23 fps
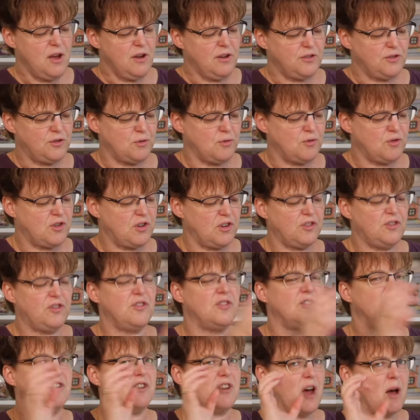So
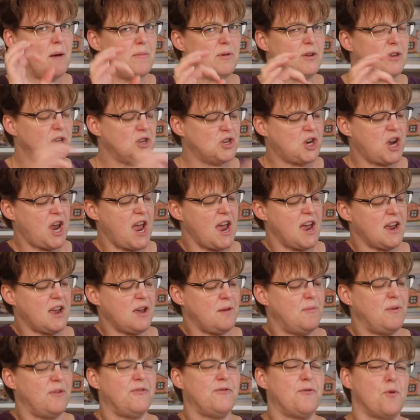just double check
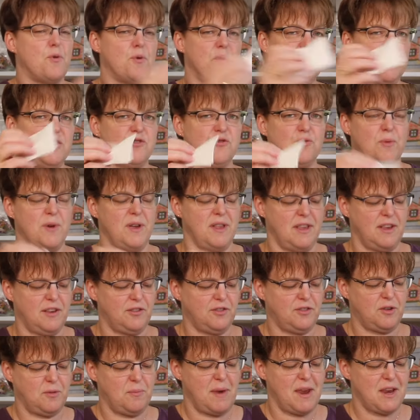before you join
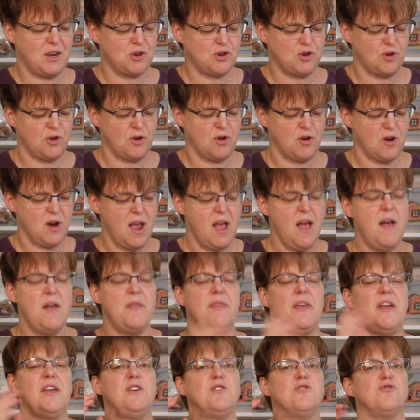these to make sure
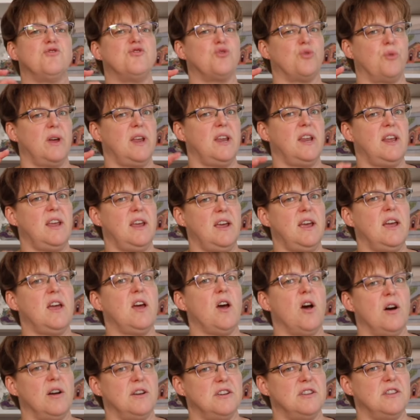that you're joining it
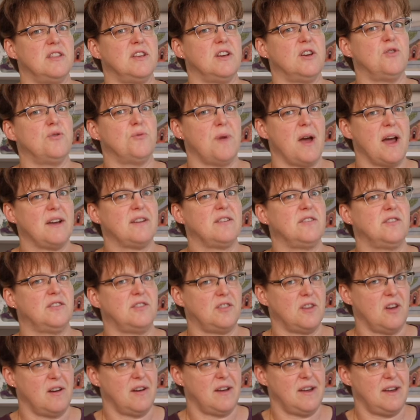onto the correct
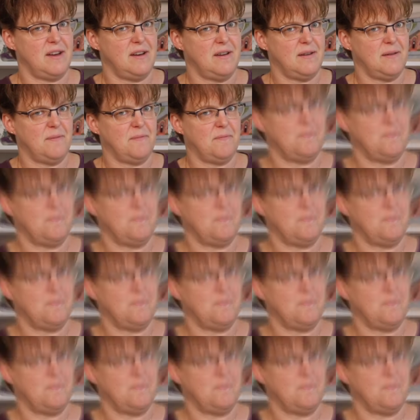side.